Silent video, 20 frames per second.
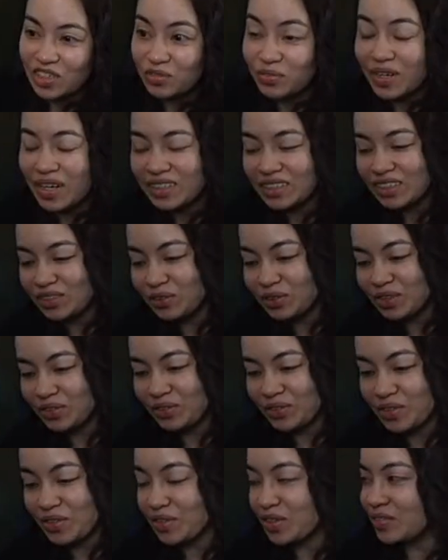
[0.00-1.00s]
how fast he
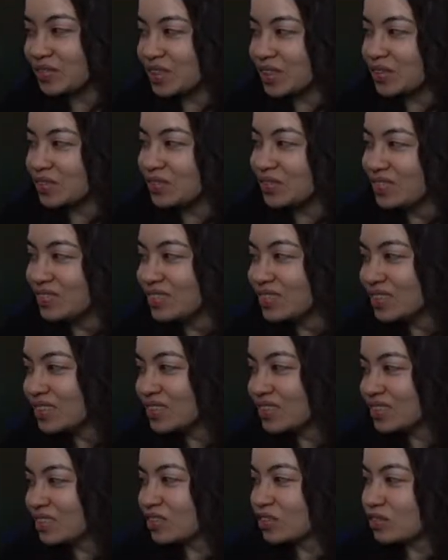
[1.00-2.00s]
was with the thumbs up.
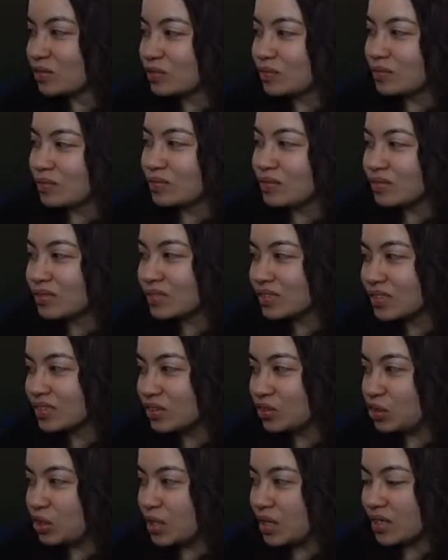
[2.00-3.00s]

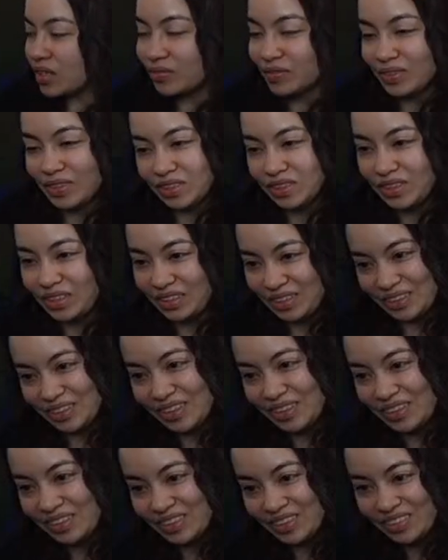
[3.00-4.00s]
Good times
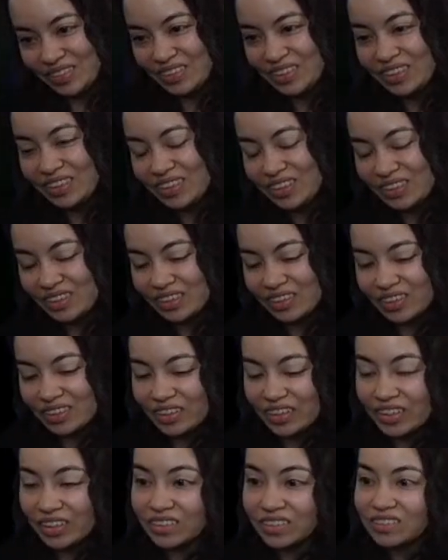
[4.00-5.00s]
indeed.
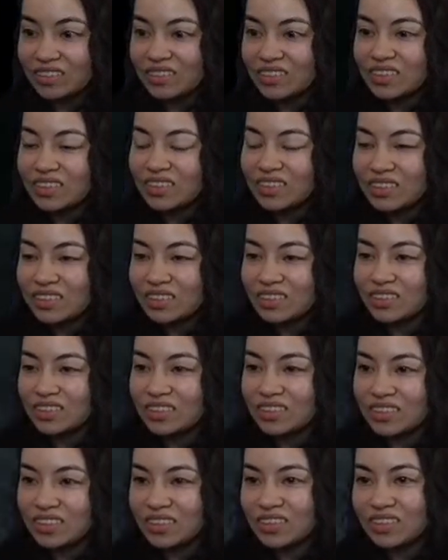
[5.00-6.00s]
Alright.
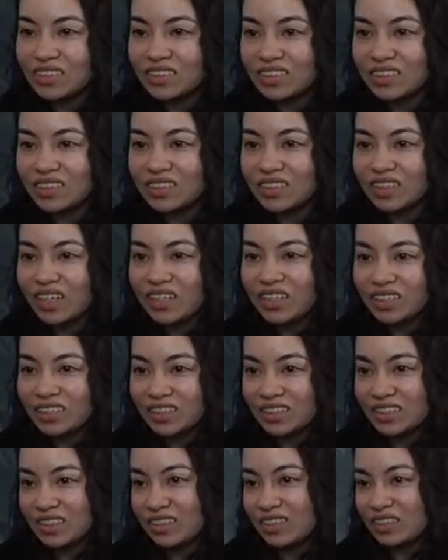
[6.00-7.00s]
Let's see.
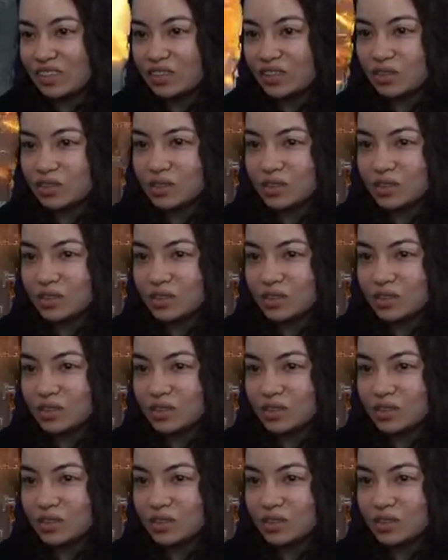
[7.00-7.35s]
Ice.